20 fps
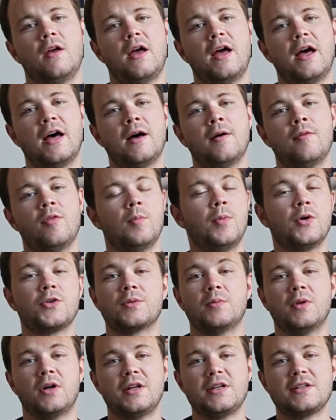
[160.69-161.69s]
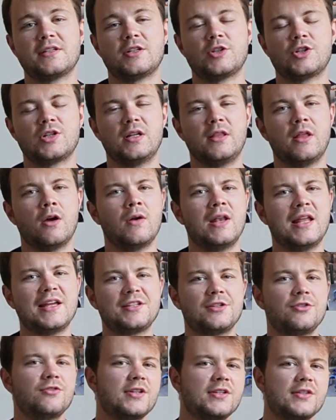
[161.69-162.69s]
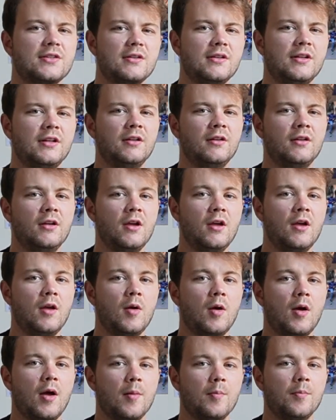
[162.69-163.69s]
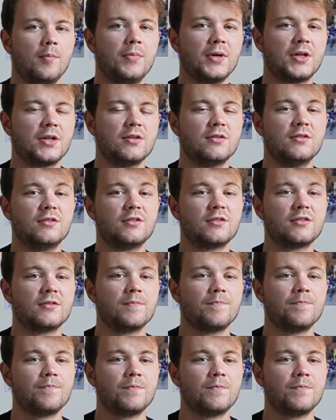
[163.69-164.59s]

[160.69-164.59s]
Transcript: and the bottom line essentially they were less interested in, because